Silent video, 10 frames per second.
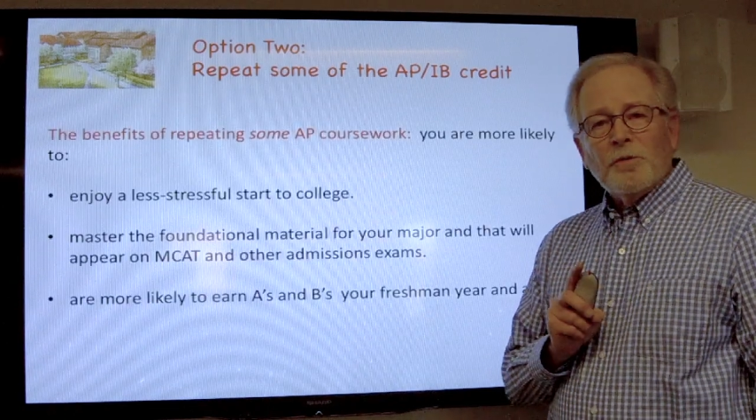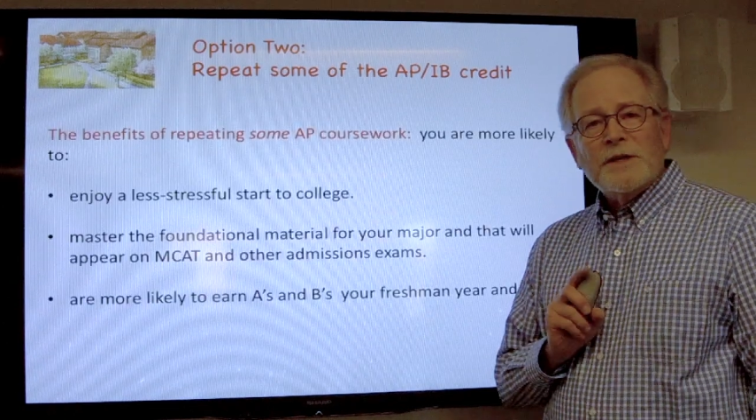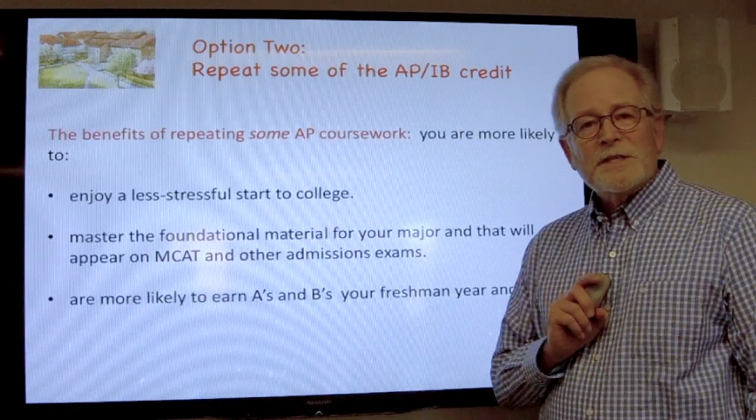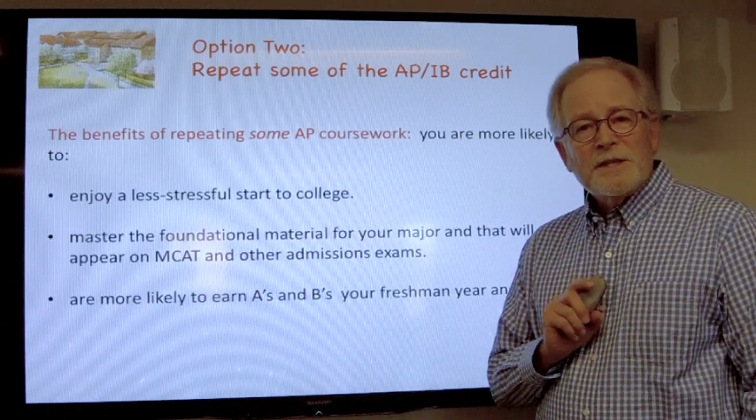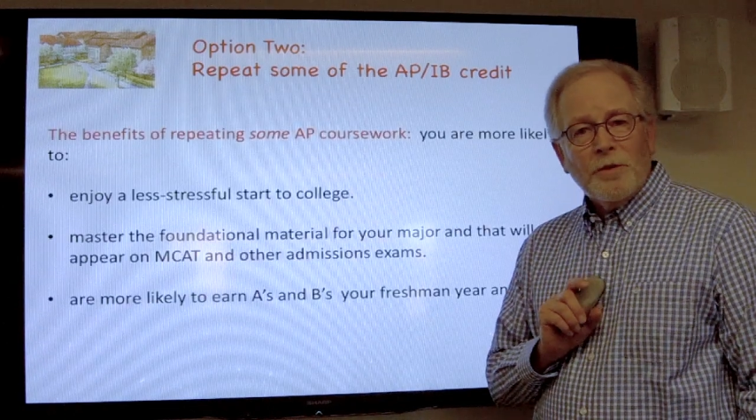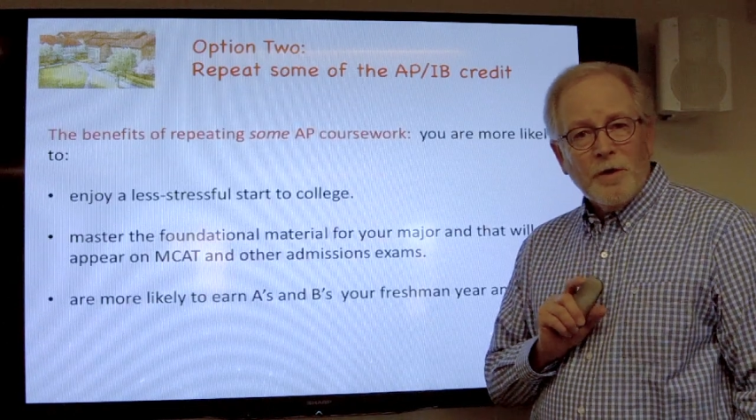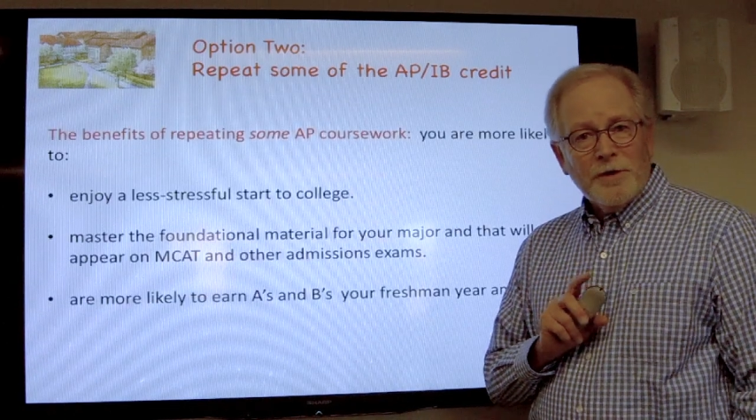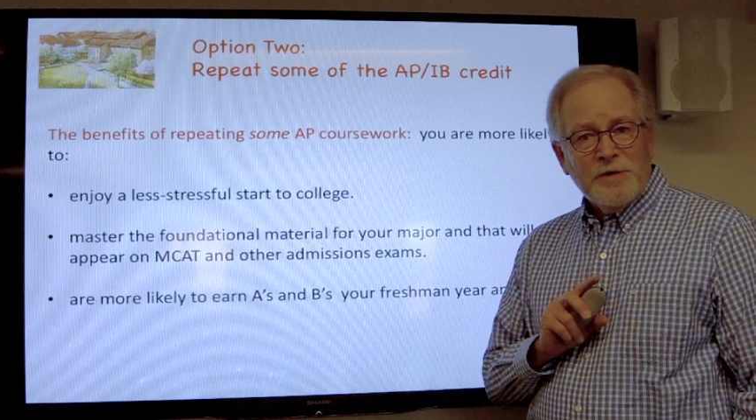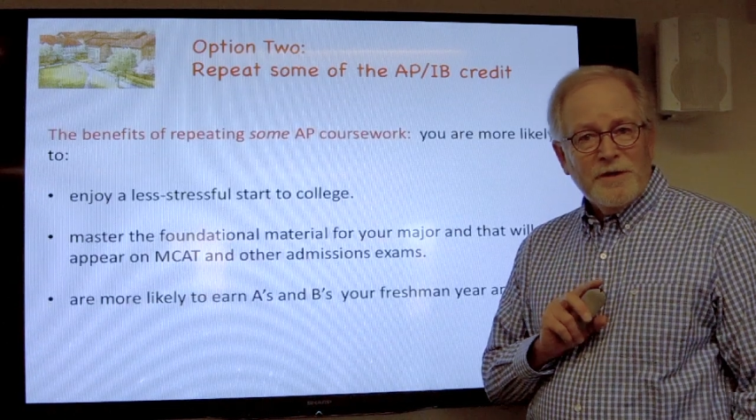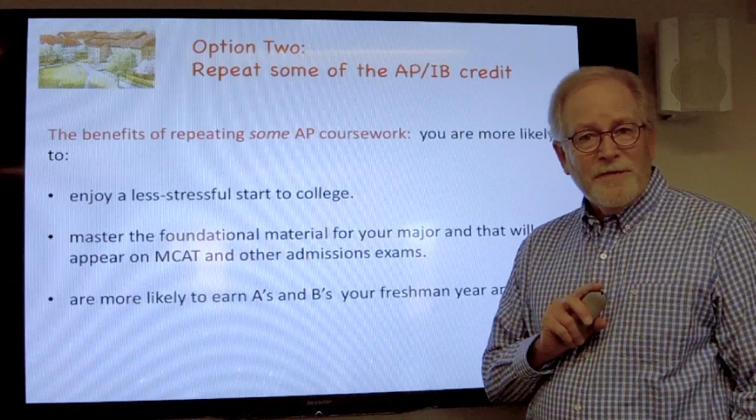
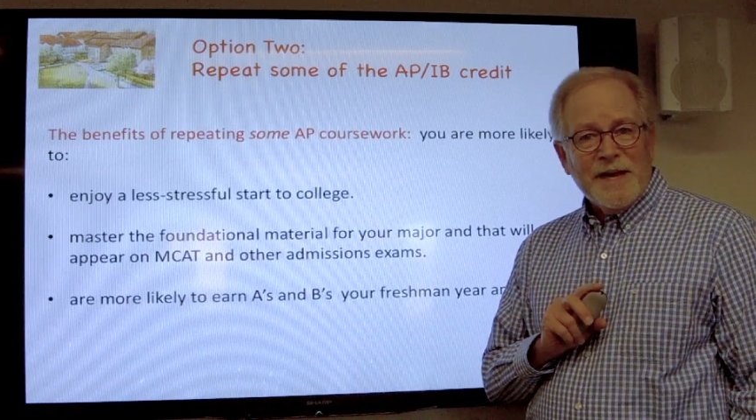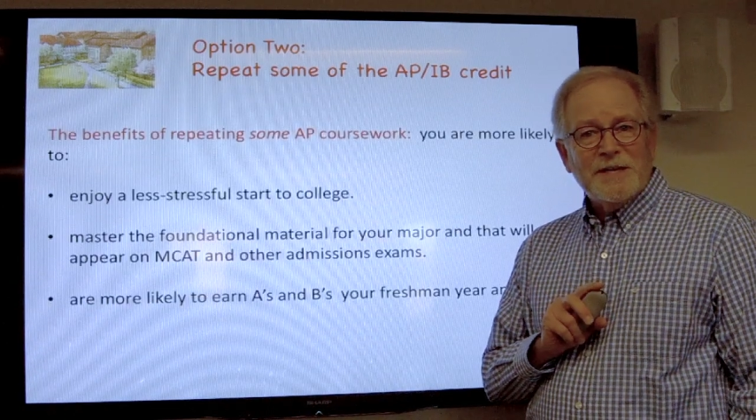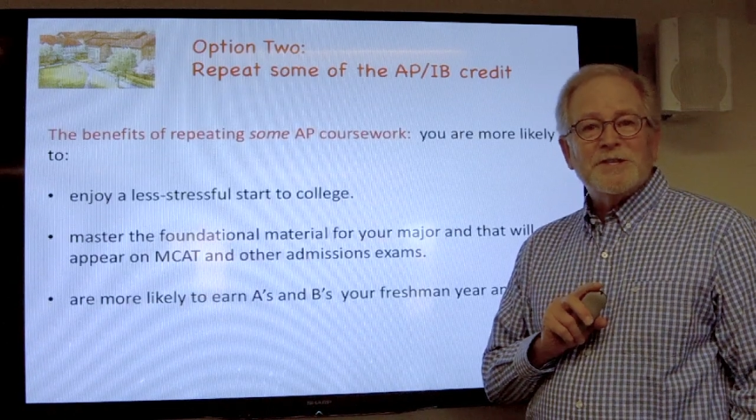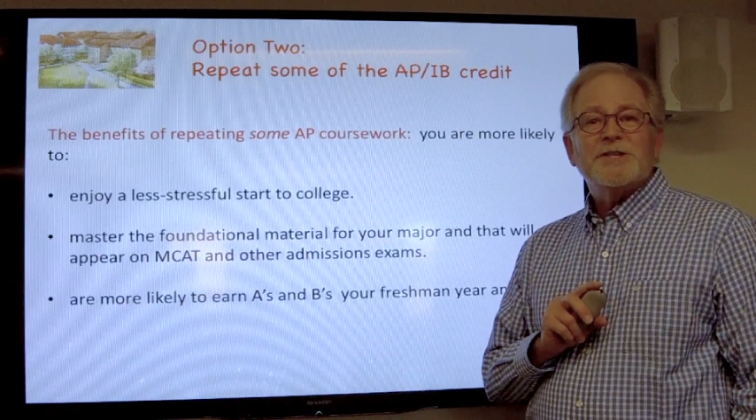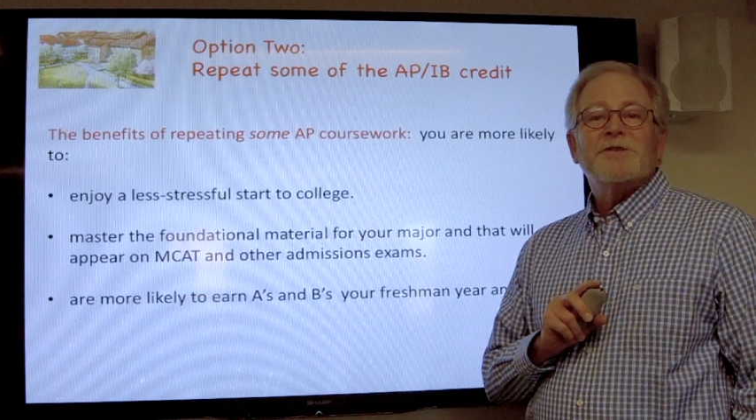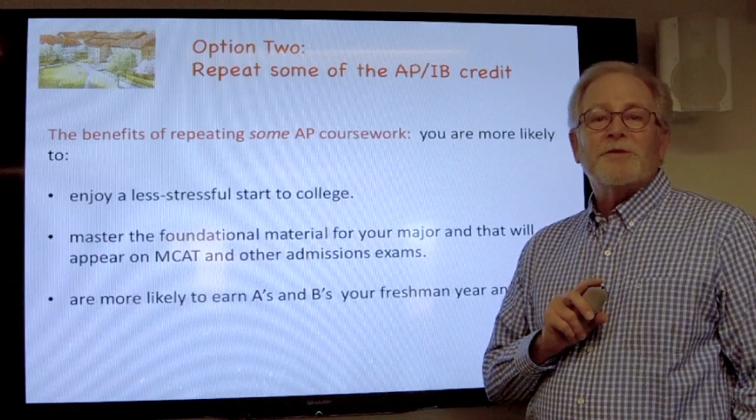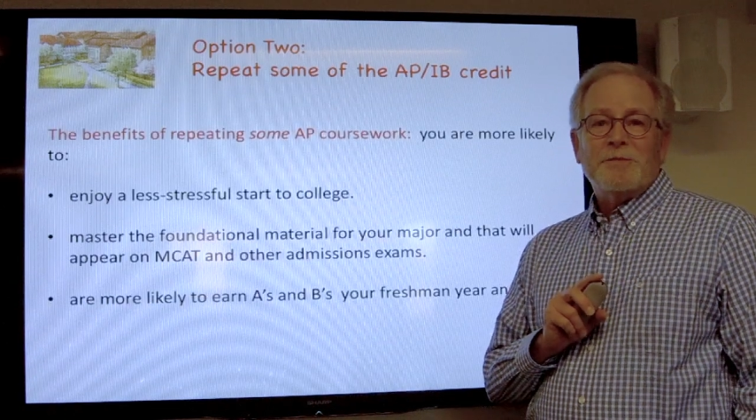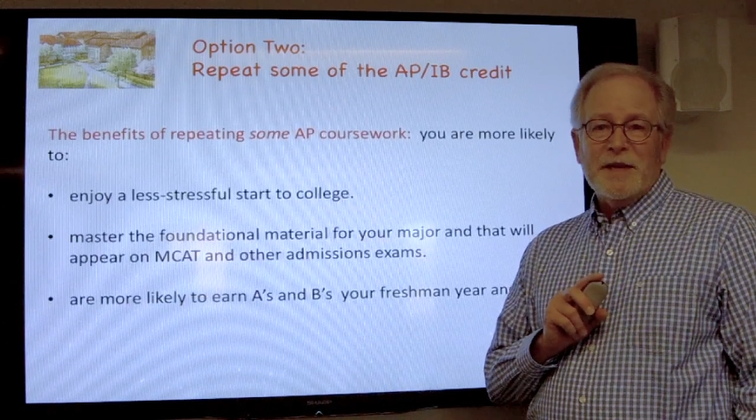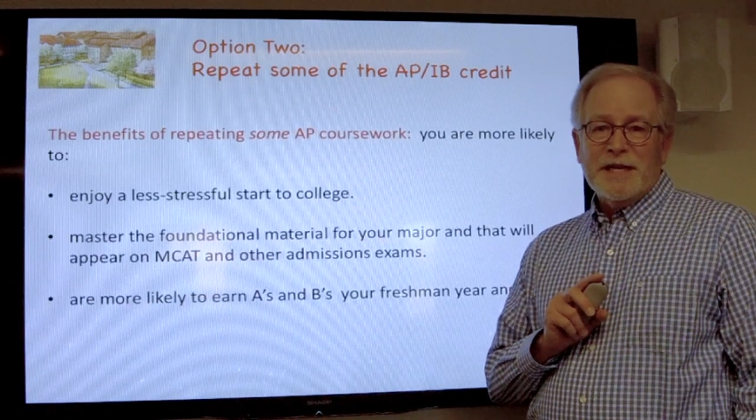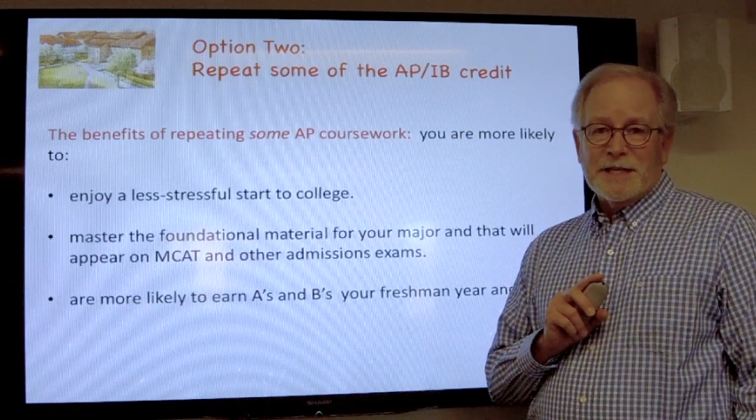What are the advantages of
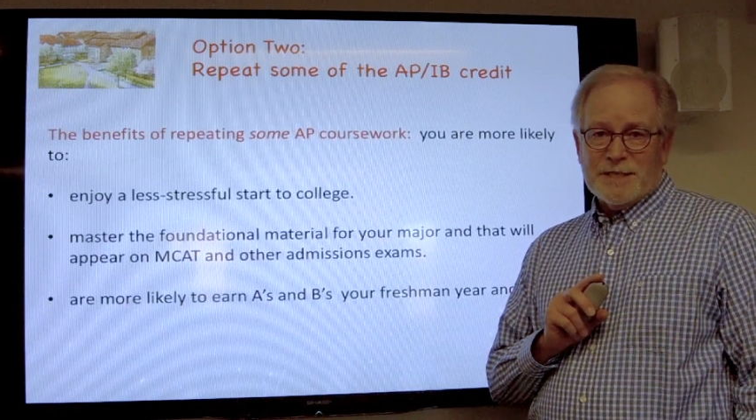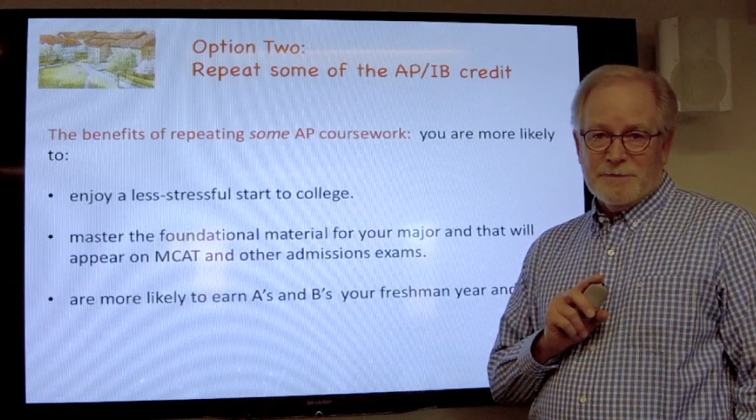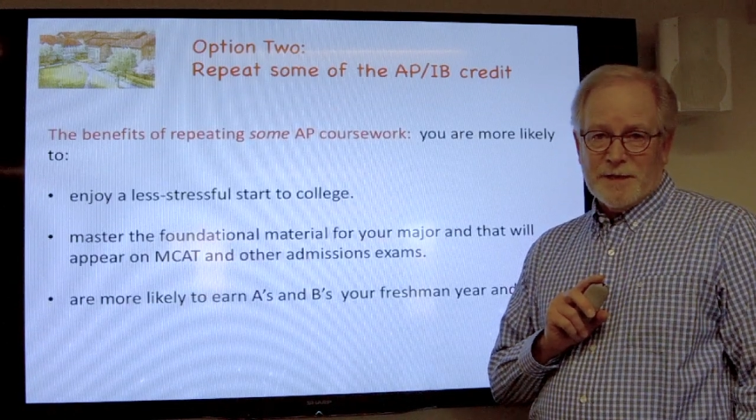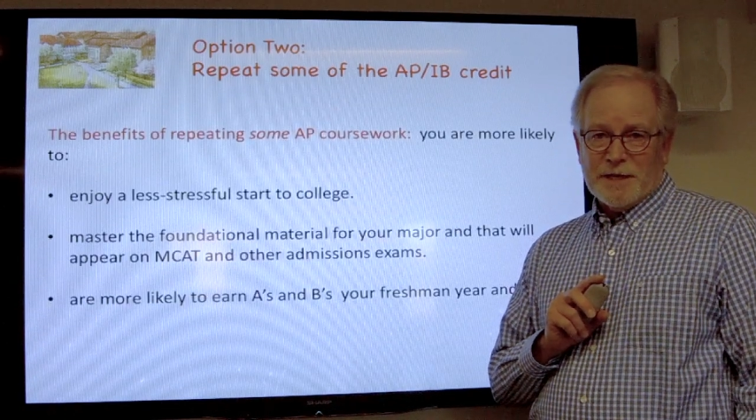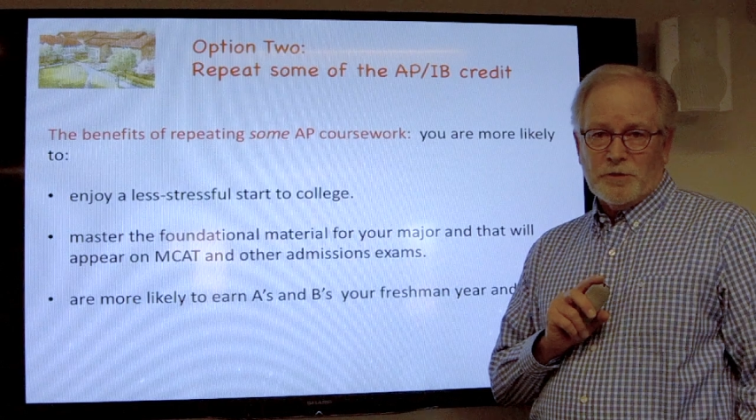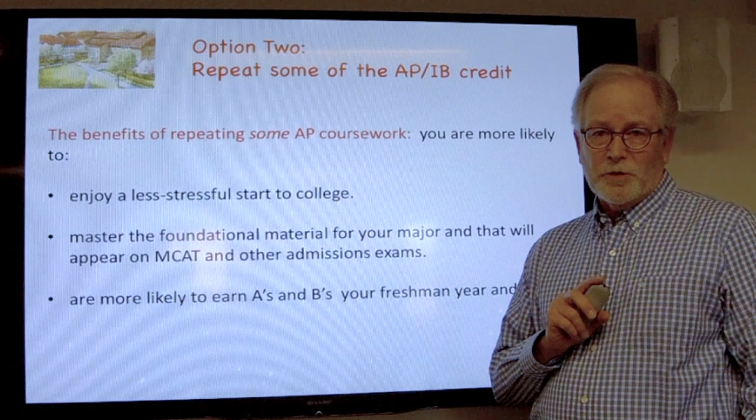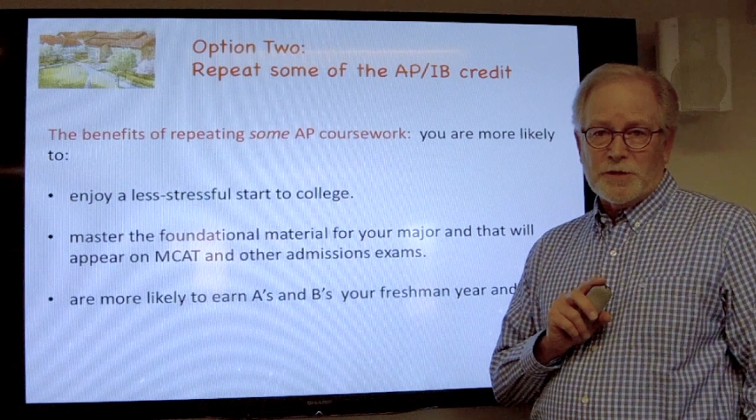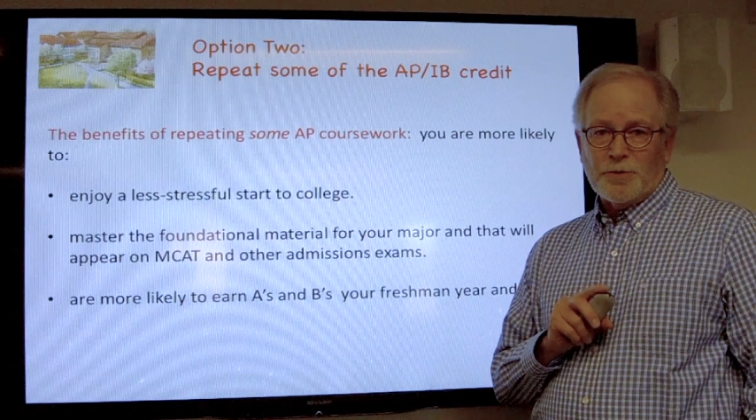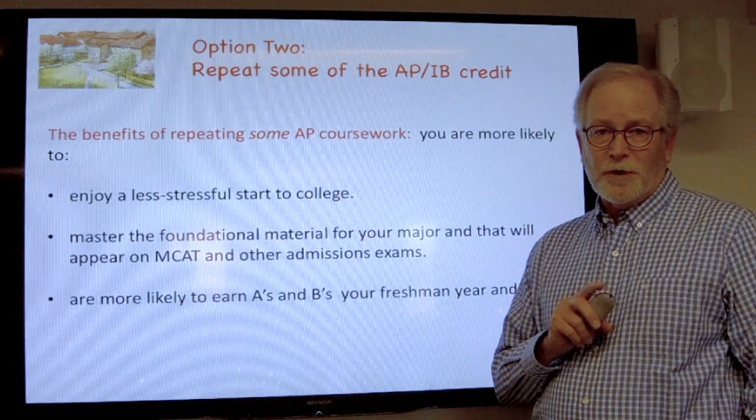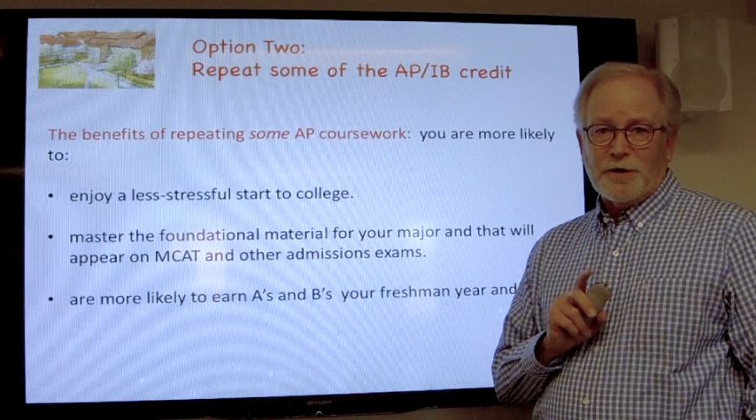repeating some of that
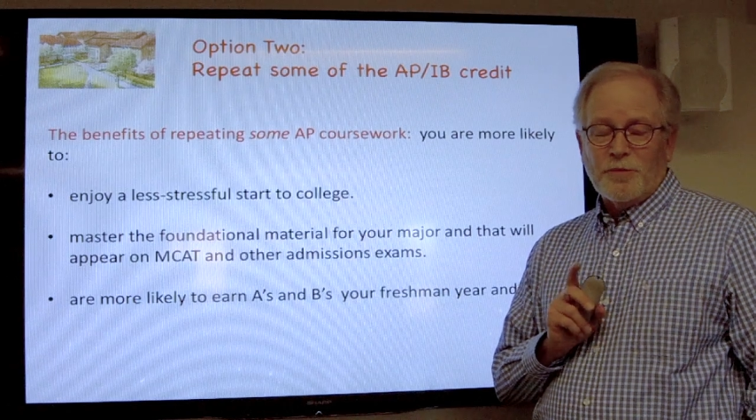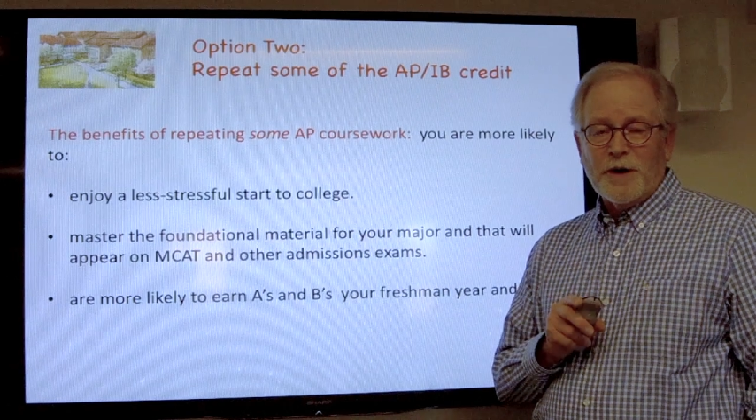coursework?